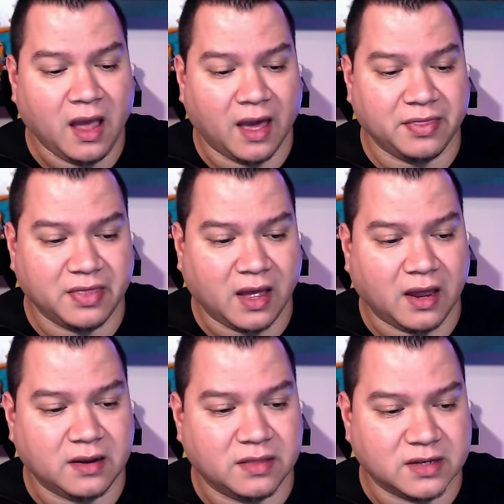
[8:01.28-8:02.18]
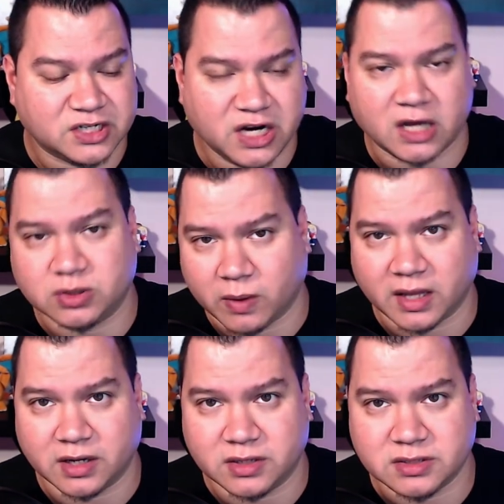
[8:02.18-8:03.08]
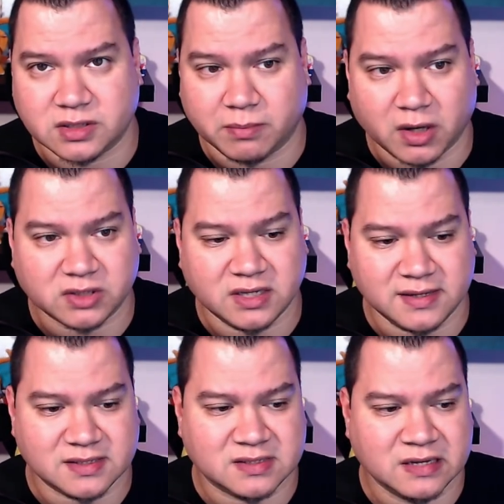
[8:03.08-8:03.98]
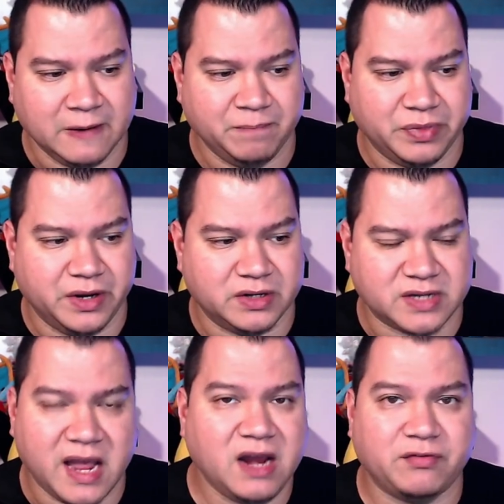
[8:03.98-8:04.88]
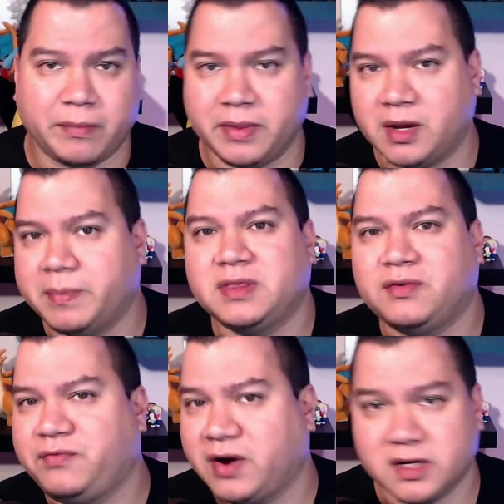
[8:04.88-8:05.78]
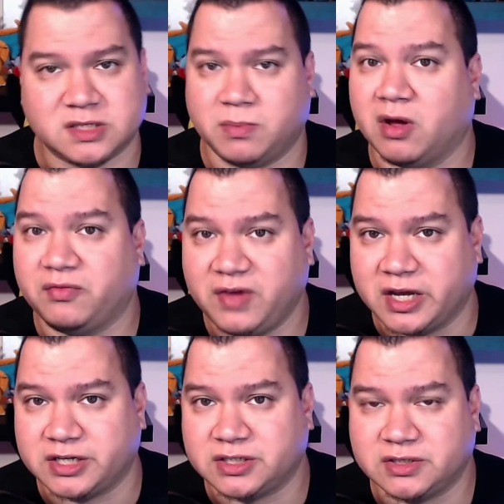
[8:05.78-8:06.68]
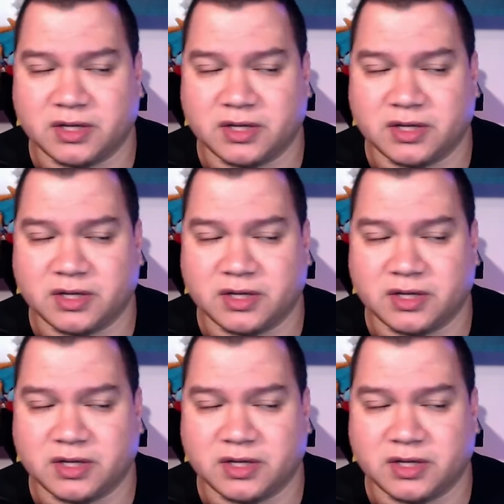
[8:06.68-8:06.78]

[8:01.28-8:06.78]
and then the shell dwellers, the multis, there's eight of them in there, but they're very small fish.